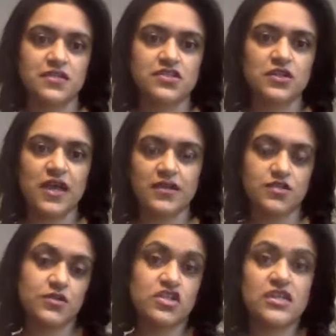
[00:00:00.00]
as you can
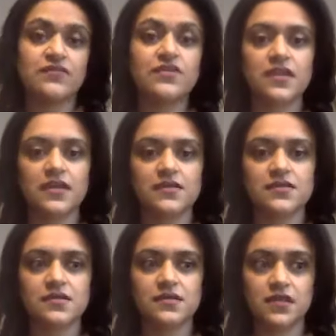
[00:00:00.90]
to achieve the
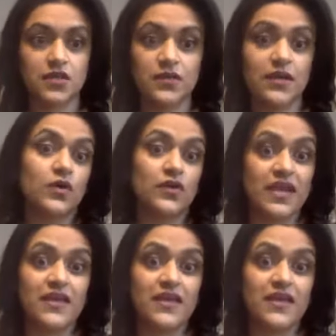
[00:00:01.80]
things that you really want,